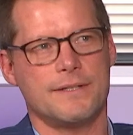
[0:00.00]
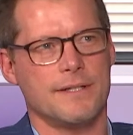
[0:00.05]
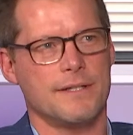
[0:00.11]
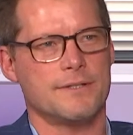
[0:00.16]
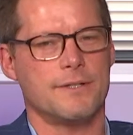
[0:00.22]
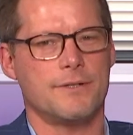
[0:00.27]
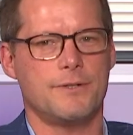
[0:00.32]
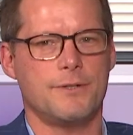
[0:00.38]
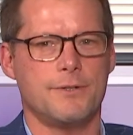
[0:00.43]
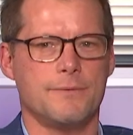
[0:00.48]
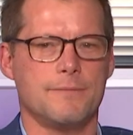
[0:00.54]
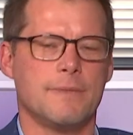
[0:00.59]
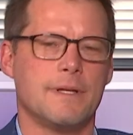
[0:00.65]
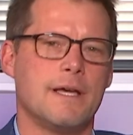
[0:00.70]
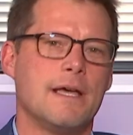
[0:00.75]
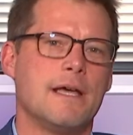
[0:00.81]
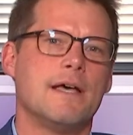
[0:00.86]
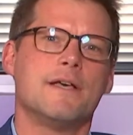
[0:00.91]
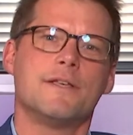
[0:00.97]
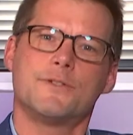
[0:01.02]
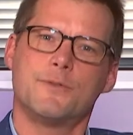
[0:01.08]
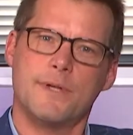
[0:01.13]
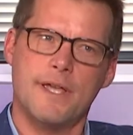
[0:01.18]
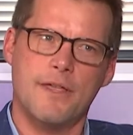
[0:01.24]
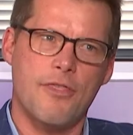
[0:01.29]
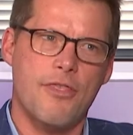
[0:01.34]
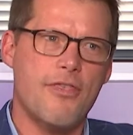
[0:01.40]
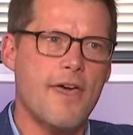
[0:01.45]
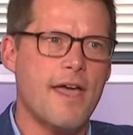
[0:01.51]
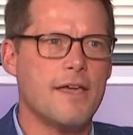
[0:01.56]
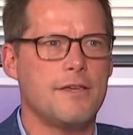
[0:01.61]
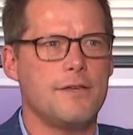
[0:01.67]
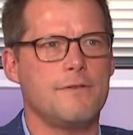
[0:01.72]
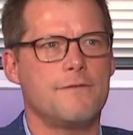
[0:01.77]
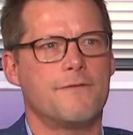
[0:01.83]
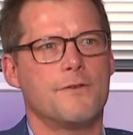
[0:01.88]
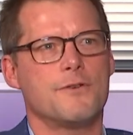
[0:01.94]
Institute. So again, thank
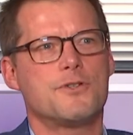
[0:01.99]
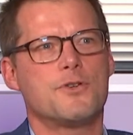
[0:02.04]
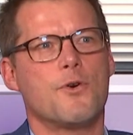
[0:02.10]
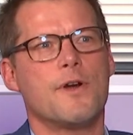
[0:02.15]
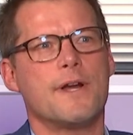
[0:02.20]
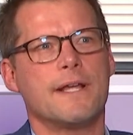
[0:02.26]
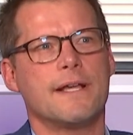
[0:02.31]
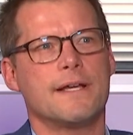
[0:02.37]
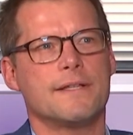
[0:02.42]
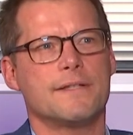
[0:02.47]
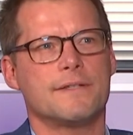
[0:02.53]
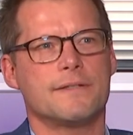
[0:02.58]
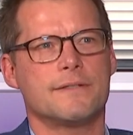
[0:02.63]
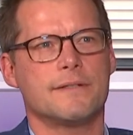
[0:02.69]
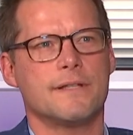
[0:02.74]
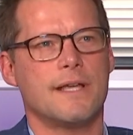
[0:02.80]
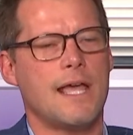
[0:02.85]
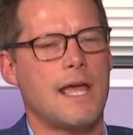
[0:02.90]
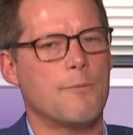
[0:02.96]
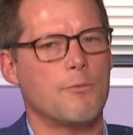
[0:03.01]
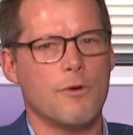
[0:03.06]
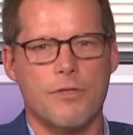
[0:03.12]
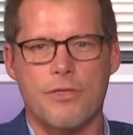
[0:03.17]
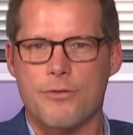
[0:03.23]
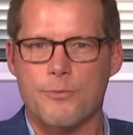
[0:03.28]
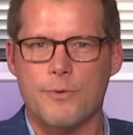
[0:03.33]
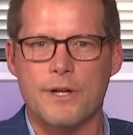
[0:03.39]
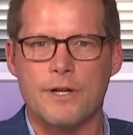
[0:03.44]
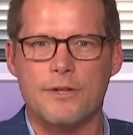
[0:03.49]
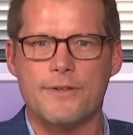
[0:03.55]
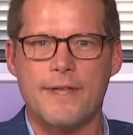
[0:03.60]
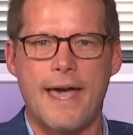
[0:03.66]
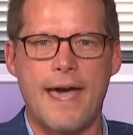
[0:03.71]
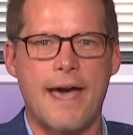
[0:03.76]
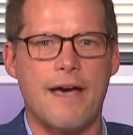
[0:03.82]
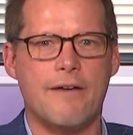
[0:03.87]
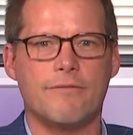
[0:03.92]
you for joining us, and we're thrilled to
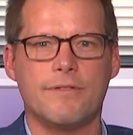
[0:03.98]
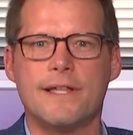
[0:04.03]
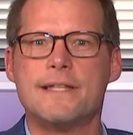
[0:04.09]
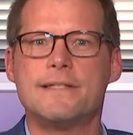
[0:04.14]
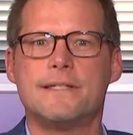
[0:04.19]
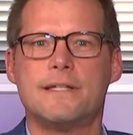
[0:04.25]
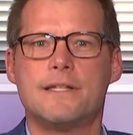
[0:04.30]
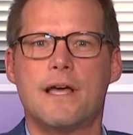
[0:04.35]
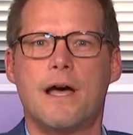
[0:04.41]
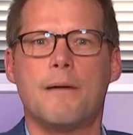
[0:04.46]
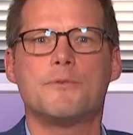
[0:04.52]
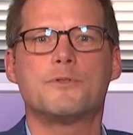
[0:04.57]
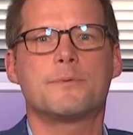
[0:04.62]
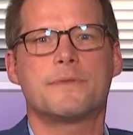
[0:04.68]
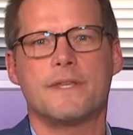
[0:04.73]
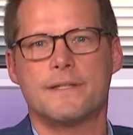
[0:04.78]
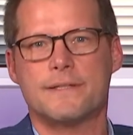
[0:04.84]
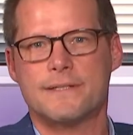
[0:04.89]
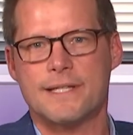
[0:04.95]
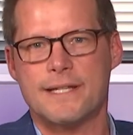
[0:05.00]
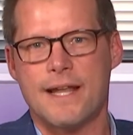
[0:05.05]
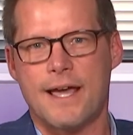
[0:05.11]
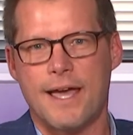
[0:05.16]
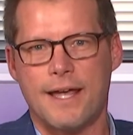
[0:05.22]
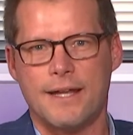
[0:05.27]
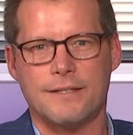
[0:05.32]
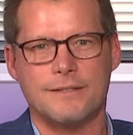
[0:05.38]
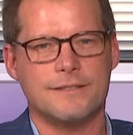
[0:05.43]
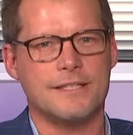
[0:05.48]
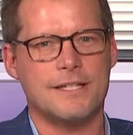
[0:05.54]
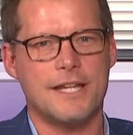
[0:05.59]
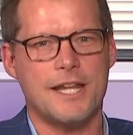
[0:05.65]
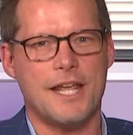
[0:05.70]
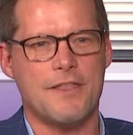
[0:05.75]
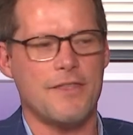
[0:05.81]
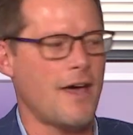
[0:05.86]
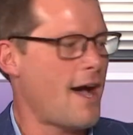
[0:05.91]
have Lindsay Dubbs with us tonight
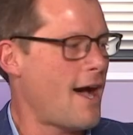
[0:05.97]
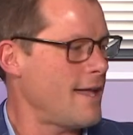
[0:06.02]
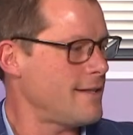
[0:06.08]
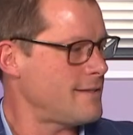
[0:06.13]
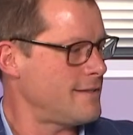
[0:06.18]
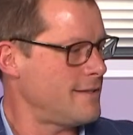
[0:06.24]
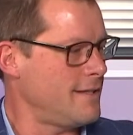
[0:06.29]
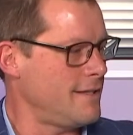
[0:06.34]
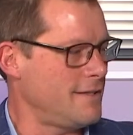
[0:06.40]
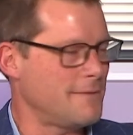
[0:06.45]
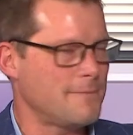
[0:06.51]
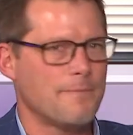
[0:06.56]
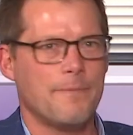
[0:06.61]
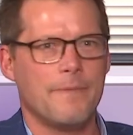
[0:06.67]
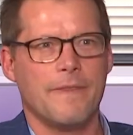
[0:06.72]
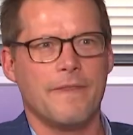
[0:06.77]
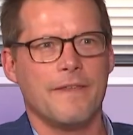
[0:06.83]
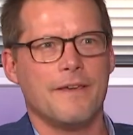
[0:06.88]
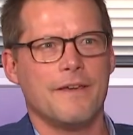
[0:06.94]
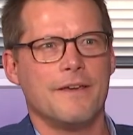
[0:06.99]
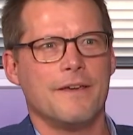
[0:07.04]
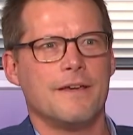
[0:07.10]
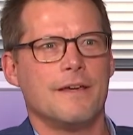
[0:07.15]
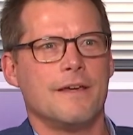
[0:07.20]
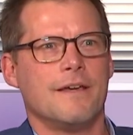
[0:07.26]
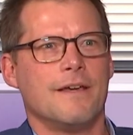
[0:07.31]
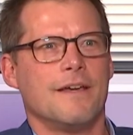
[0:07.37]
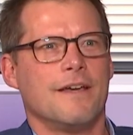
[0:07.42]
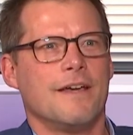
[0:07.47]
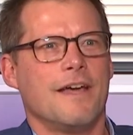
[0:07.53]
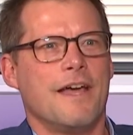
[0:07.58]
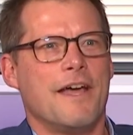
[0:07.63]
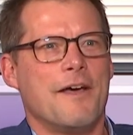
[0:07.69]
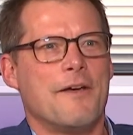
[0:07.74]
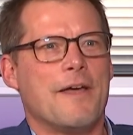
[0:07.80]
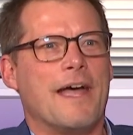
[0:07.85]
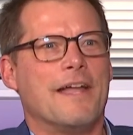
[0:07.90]
in the hot seat.
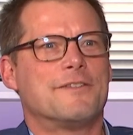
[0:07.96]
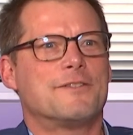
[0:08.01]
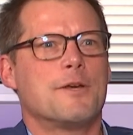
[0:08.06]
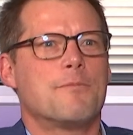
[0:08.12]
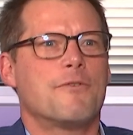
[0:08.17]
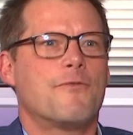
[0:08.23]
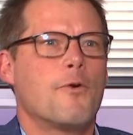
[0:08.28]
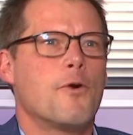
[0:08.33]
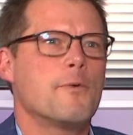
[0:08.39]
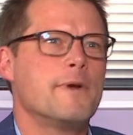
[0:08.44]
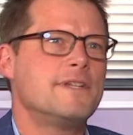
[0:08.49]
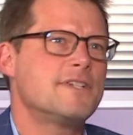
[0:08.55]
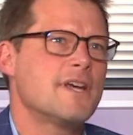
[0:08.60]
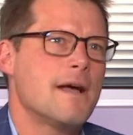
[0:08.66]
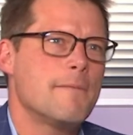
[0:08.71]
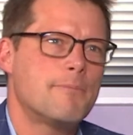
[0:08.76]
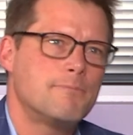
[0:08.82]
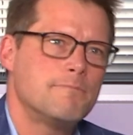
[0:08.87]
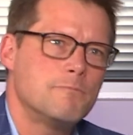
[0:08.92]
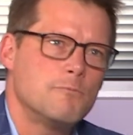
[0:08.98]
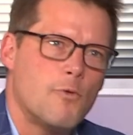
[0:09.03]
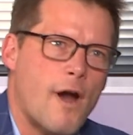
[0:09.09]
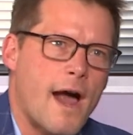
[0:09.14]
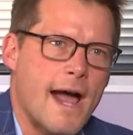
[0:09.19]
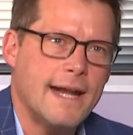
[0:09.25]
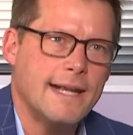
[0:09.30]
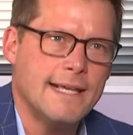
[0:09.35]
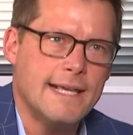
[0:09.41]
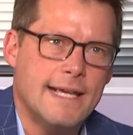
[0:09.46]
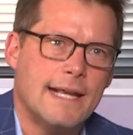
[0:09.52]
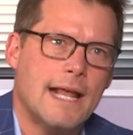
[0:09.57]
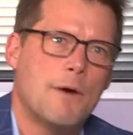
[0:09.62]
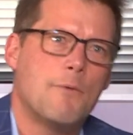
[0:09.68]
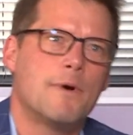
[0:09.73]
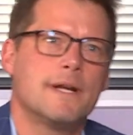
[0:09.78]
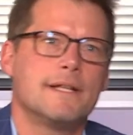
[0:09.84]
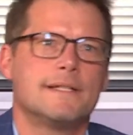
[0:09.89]
And so before we jump right in,
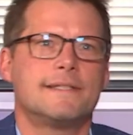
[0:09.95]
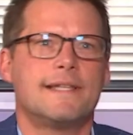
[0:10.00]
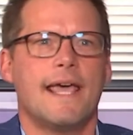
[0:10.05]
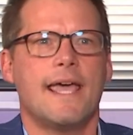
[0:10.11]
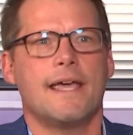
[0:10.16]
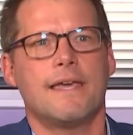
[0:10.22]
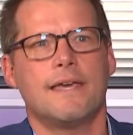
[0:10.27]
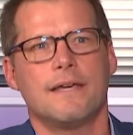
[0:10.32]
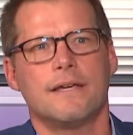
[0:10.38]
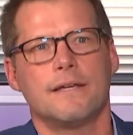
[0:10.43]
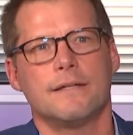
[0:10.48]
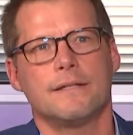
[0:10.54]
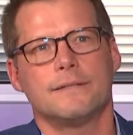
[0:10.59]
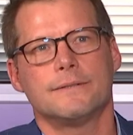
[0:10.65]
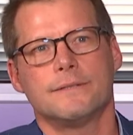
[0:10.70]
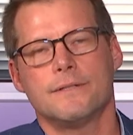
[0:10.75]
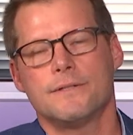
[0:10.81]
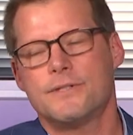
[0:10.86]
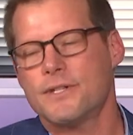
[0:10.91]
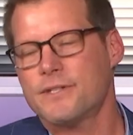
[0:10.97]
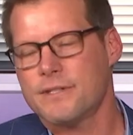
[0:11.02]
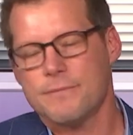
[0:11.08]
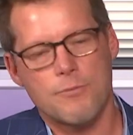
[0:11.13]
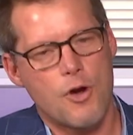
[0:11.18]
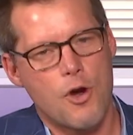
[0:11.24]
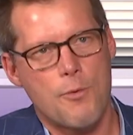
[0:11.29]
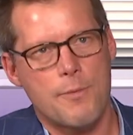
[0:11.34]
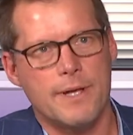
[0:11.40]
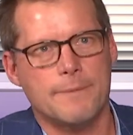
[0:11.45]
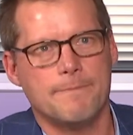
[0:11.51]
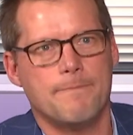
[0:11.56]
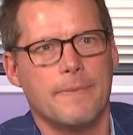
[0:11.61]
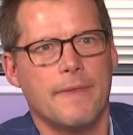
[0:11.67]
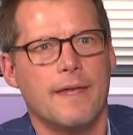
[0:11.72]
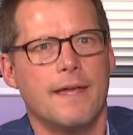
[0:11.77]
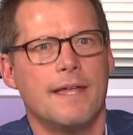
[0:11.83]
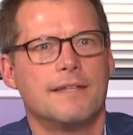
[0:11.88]
I wanted to take just a moment
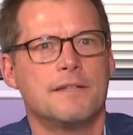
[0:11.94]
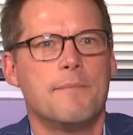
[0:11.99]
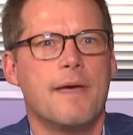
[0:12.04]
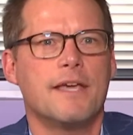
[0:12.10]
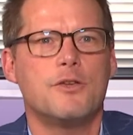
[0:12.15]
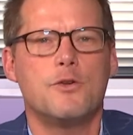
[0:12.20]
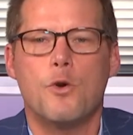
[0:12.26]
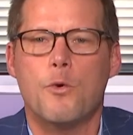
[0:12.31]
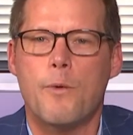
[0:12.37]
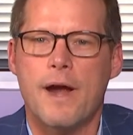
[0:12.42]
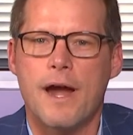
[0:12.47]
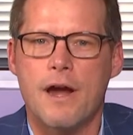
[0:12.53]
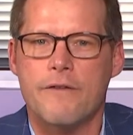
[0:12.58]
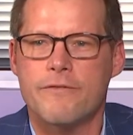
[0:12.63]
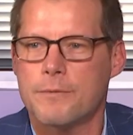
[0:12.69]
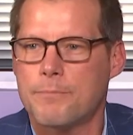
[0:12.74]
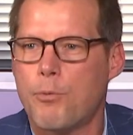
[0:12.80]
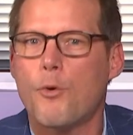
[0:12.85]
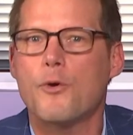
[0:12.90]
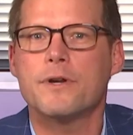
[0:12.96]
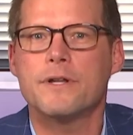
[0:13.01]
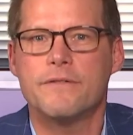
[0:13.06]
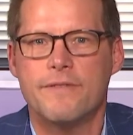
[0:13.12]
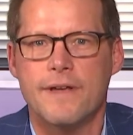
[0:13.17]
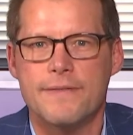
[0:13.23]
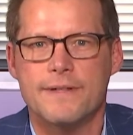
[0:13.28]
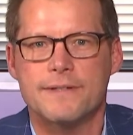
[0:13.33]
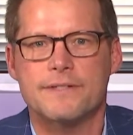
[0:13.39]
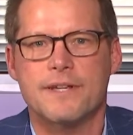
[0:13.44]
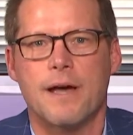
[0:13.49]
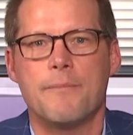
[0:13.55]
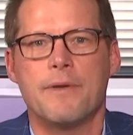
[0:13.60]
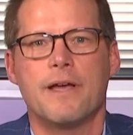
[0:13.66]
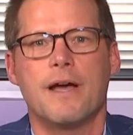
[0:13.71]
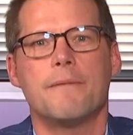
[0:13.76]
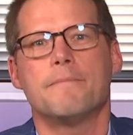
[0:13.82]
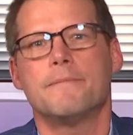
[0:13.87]
and to make you aware of an important event that's
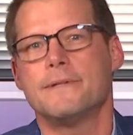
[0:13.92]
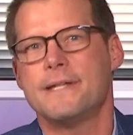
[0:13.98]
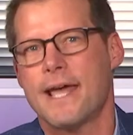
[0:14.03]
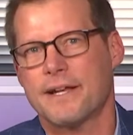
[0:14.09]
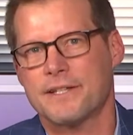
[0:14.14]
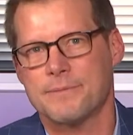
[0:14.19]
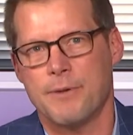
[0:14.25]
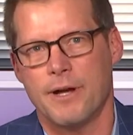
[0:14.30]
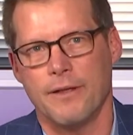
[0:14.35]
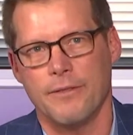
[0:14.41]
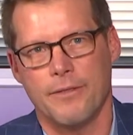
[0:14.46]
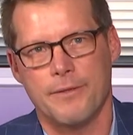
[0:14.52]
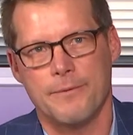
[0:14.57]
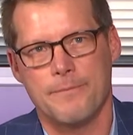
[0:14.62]
coming up next month.